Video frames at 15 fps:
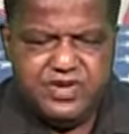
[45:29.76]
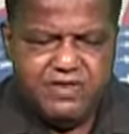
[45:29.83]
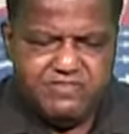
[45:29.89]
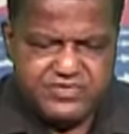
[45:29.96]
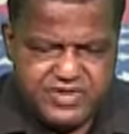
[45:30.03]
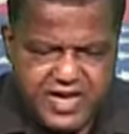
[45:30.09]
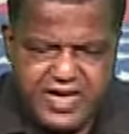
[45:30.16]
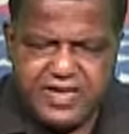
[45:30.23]

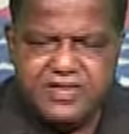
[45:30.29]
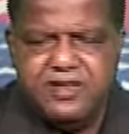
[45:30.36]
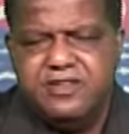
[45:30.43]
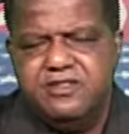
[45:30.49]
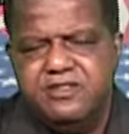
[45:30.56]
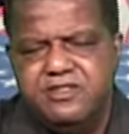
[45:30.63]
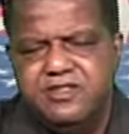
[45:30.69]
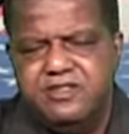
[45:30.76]
Jack
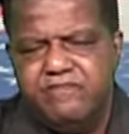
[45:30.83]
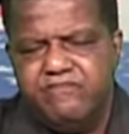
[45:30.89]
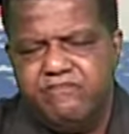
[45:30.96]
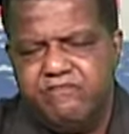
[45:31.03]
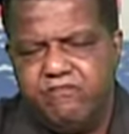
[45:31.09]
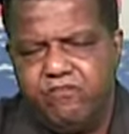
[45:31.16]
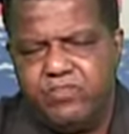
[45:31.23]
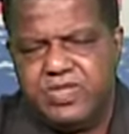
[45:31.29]
Kennedy
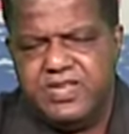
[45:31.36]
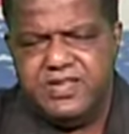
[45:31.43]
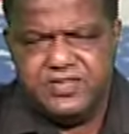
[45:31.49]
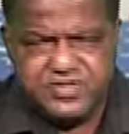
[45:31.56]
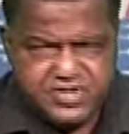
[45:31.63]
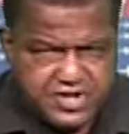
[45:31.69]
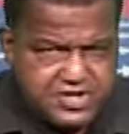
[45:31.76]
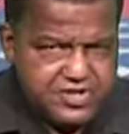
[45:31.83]
in
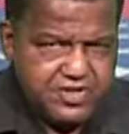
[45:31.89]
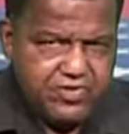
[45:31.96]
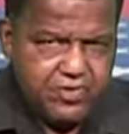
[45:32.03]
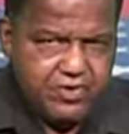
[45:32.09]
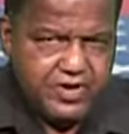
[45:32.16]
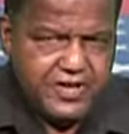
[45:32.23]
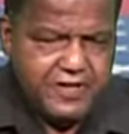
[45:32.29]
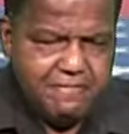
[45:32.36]

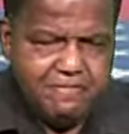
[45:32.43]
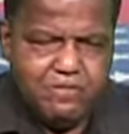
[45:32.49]
'63,